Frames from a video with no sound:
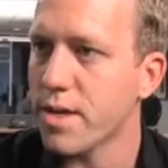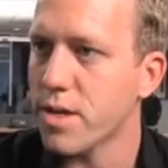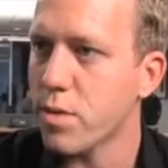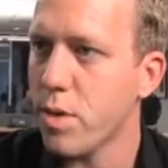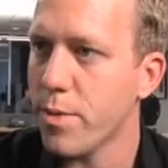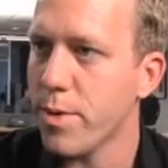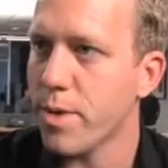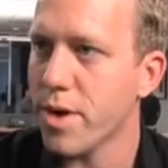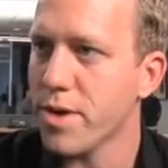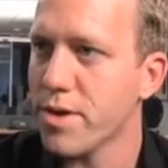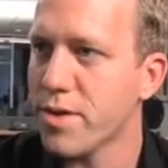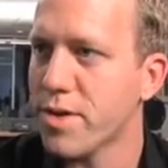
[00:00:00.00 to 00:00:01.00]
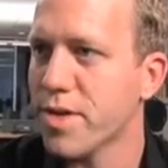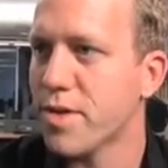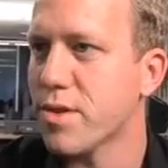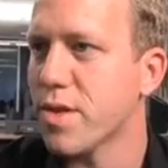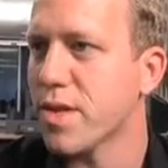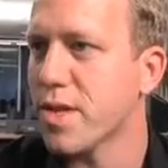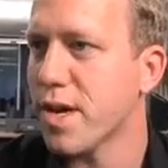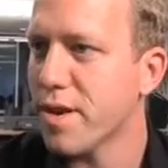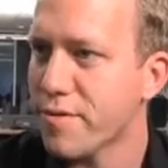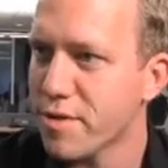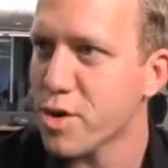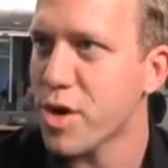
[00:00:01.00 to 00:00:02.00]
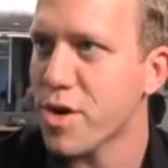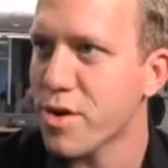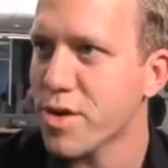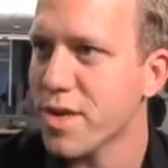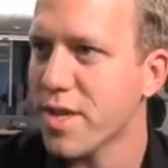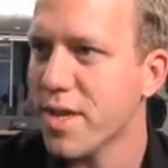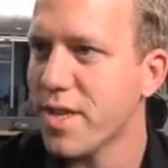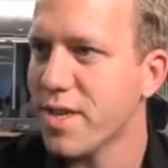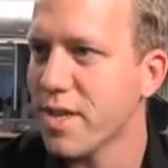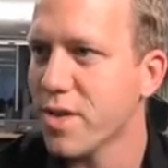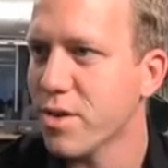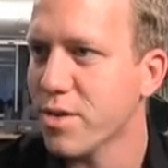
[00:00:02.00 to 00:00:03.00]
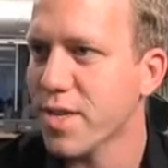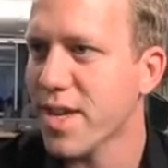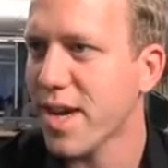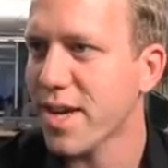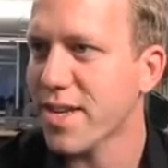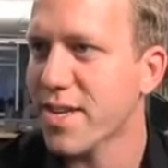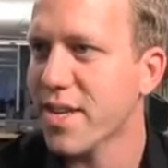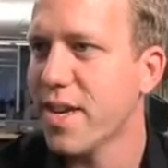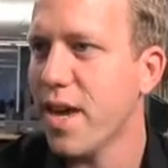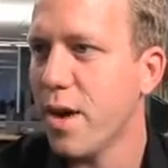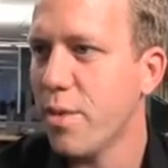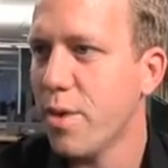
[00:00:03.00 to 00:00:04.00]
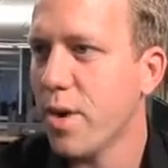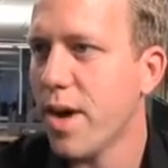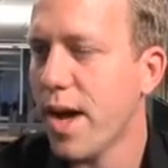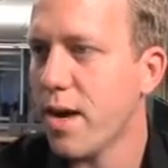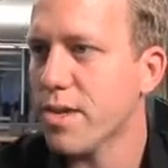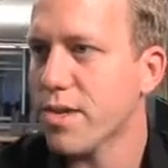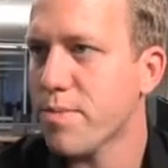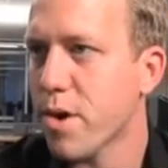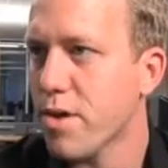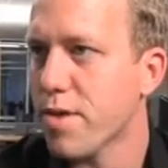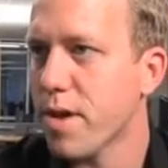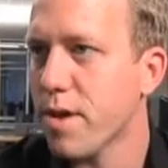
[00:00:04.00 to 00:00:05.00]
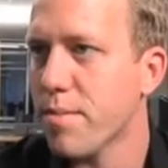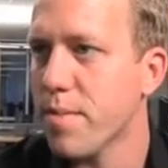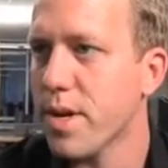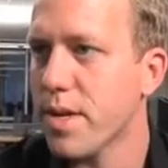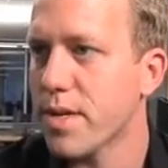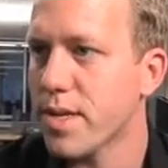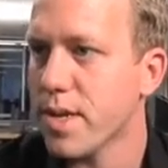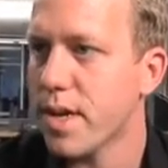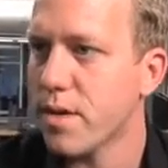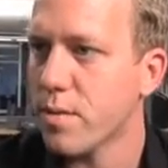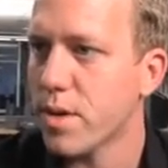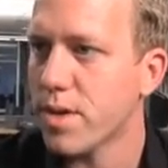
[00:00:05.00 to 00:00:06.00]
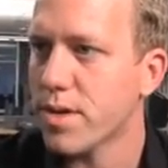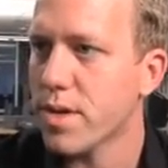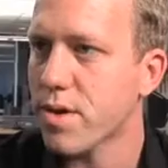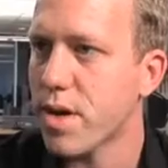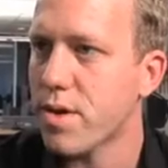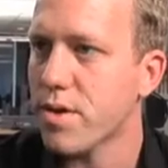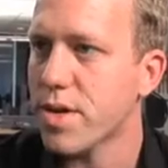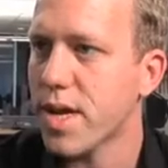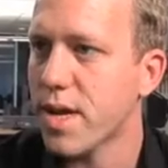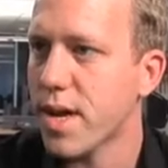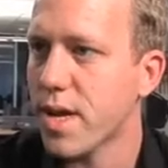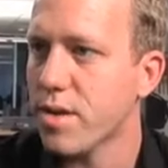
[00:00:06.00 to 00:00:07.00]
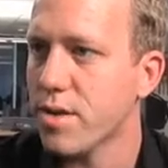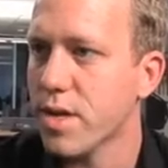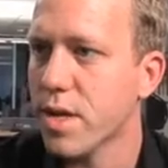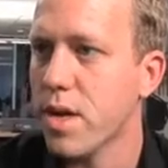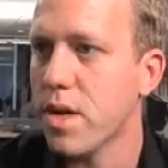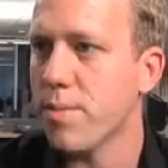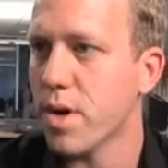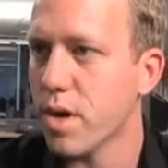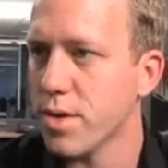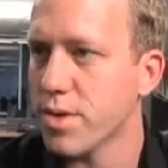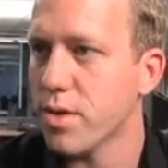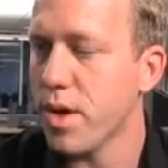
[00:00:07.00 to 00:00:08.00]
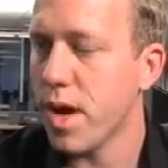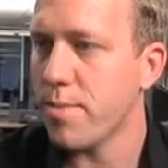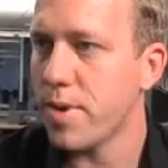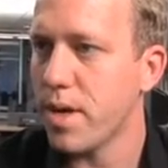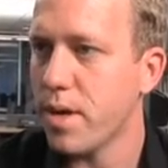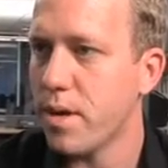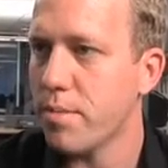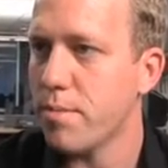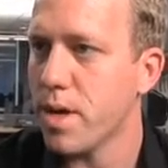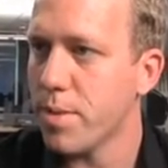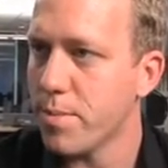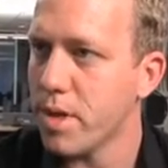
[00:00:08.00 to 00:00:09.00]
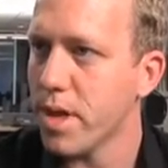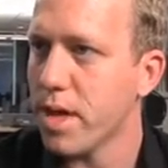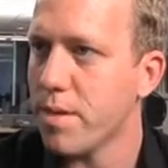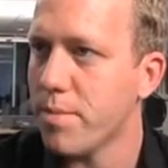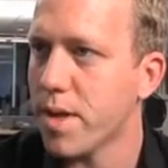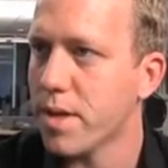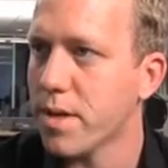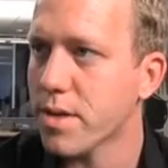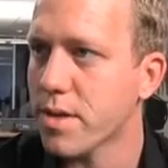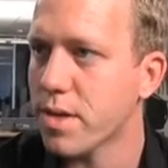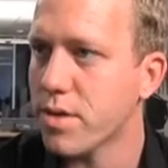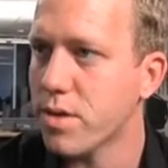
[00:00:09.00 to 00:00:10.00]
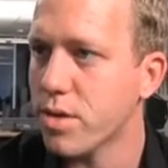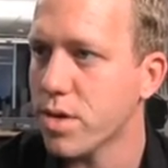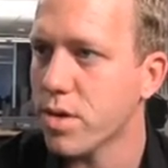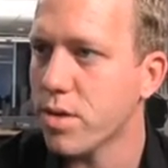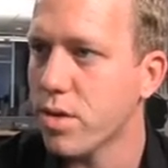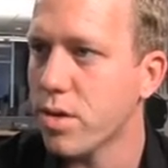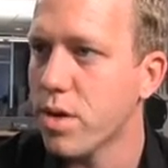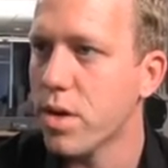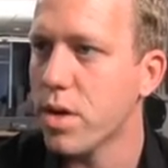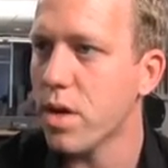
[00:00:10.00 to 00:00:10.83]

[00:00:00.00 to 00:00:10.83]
And so what we want to do is there's a ton of traders in these little stocks, and we want to outsmart them and stay in the ones that are under $10, but also not be manipulated by the institutional